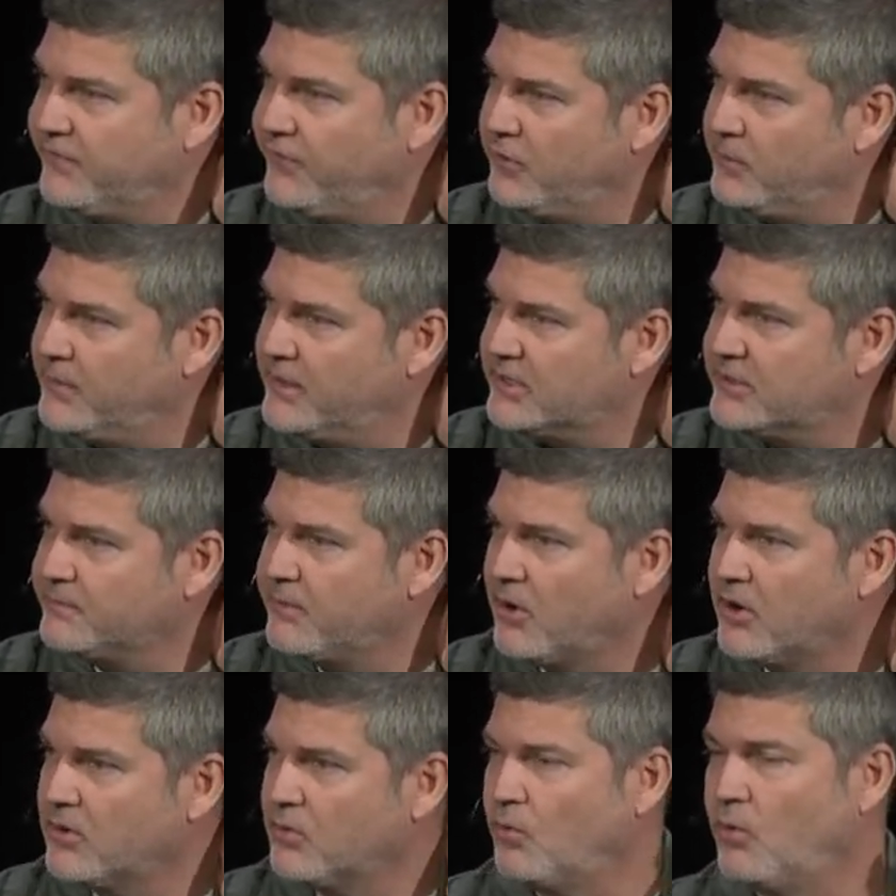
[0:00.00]
If you
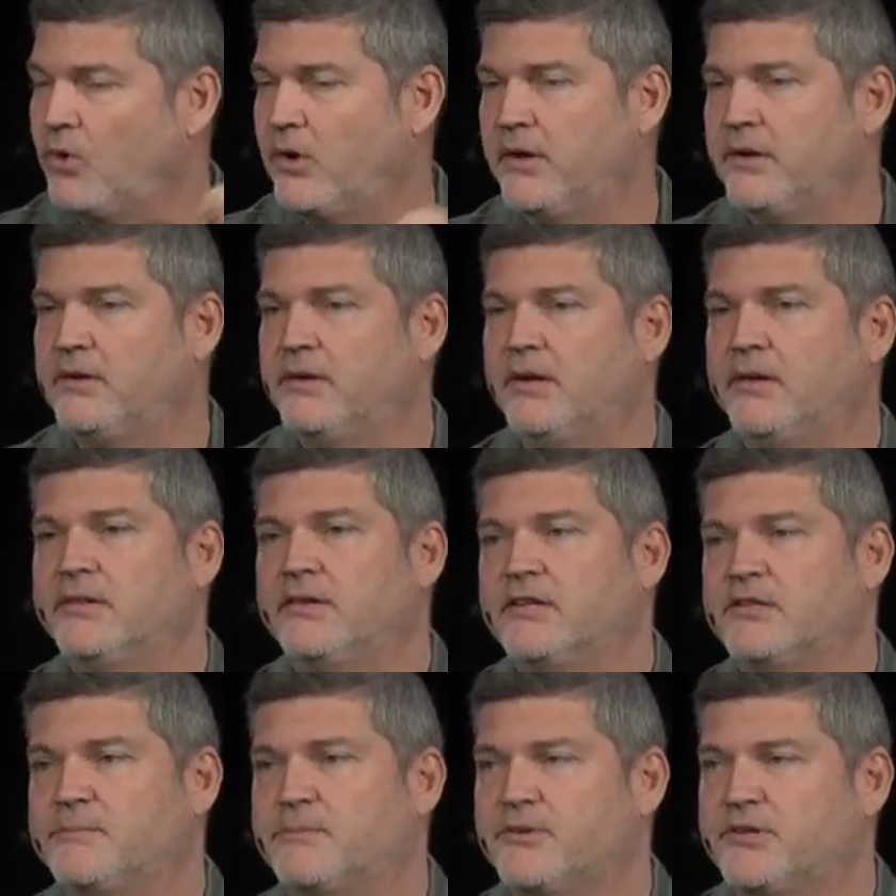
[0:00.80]
missed part one
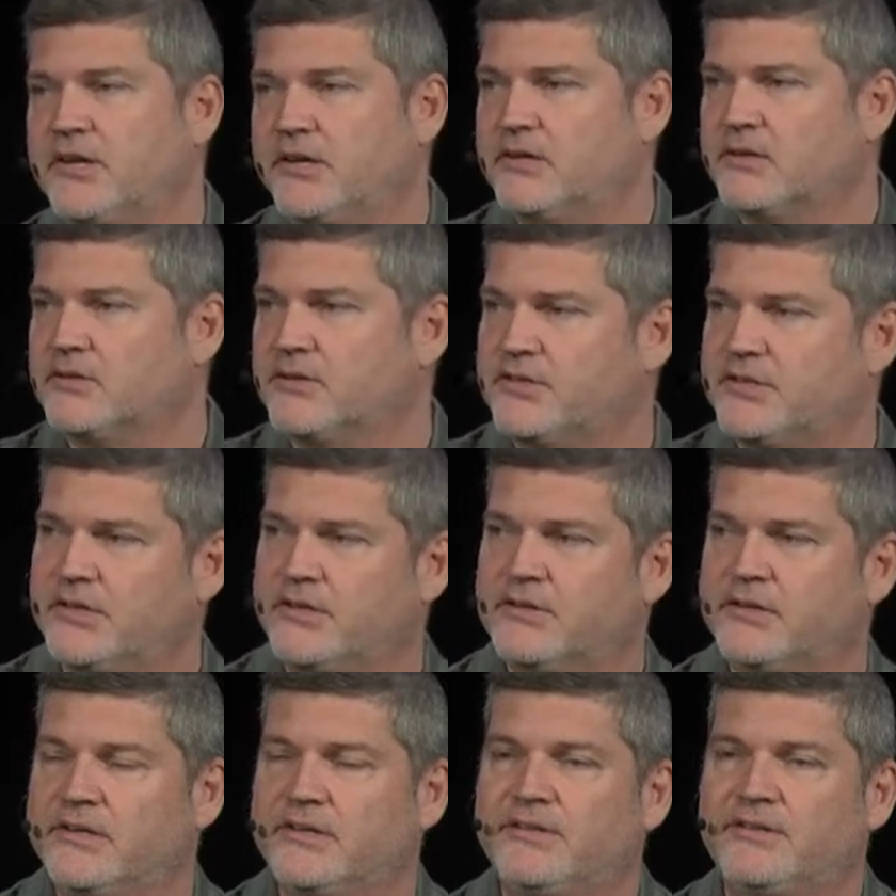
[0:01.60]
in this particular
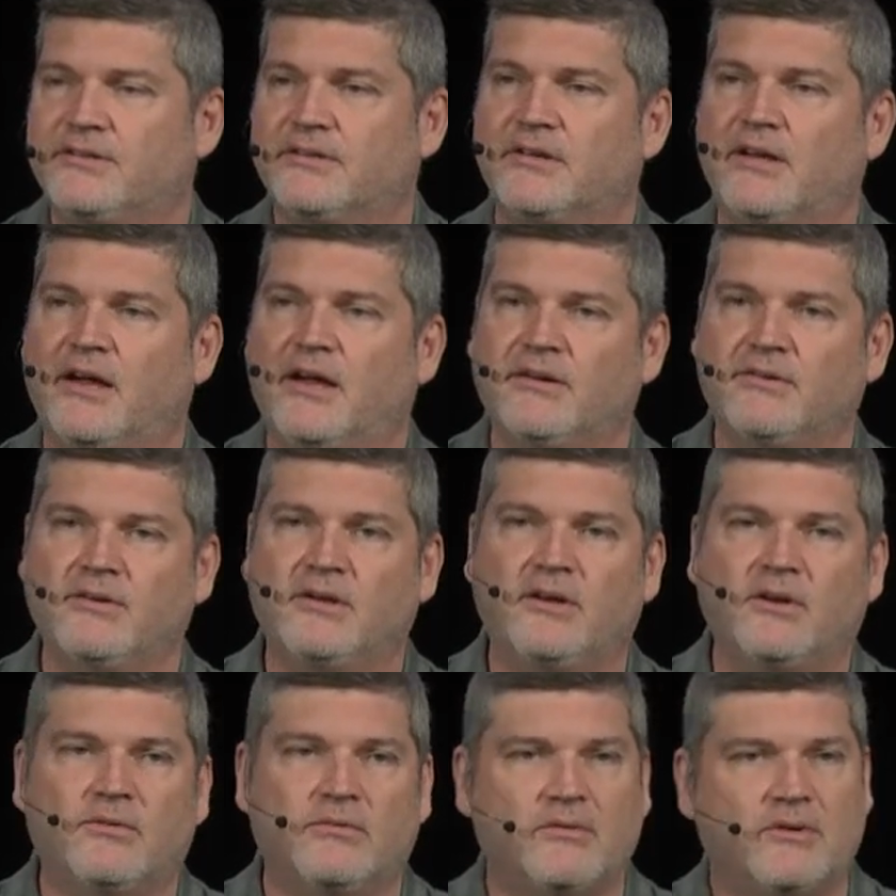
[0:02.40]
series, uh,
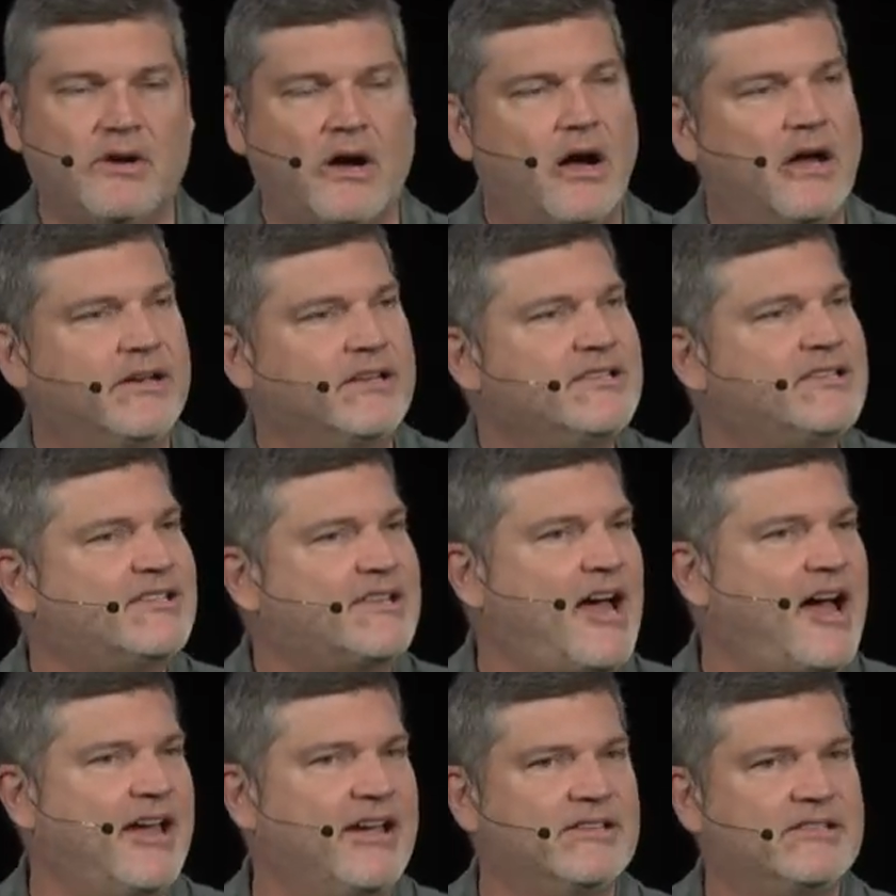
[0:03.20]
you know, God and
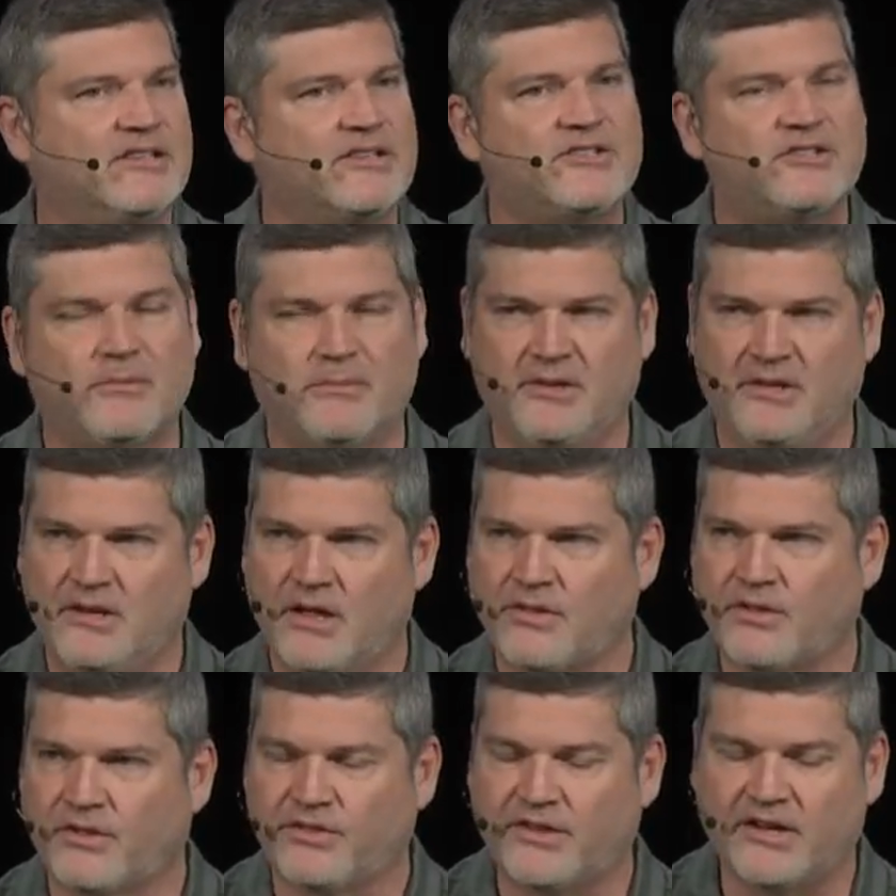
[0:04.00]
science and some of
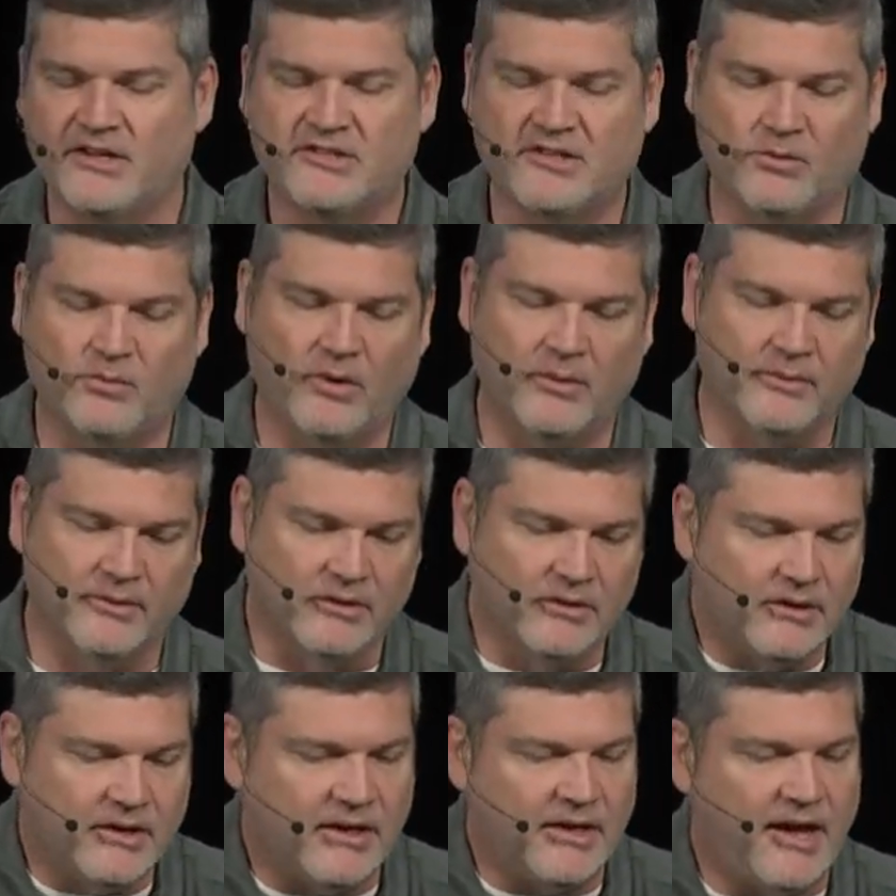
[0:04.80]
the other things that we
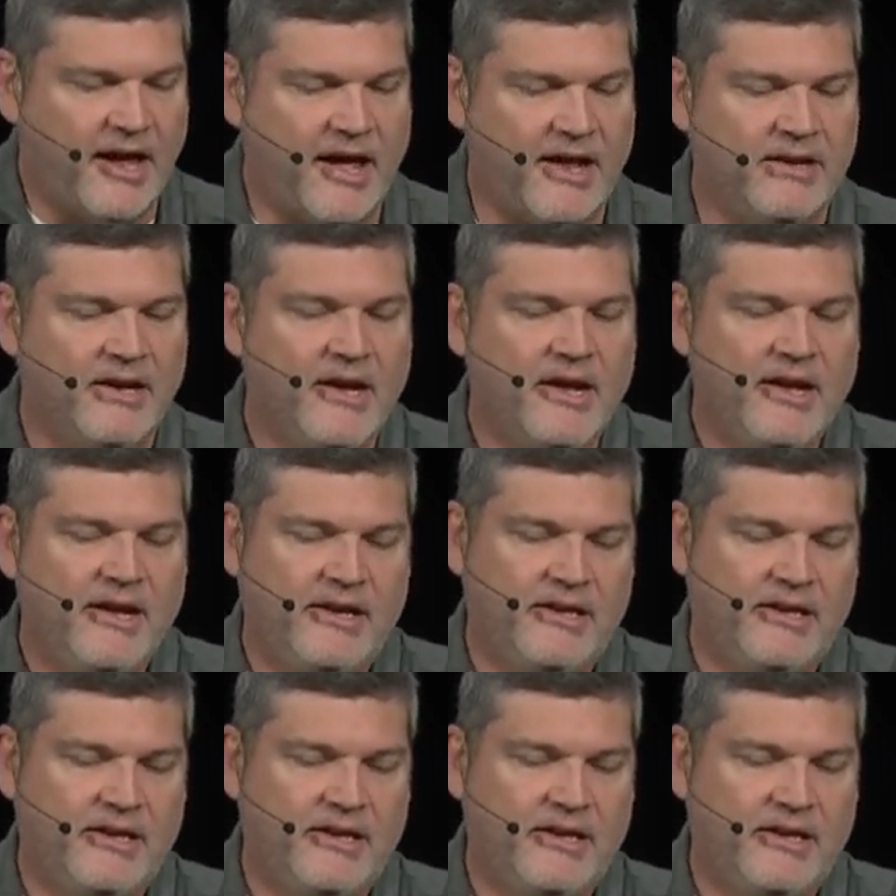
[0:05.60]
were looking at,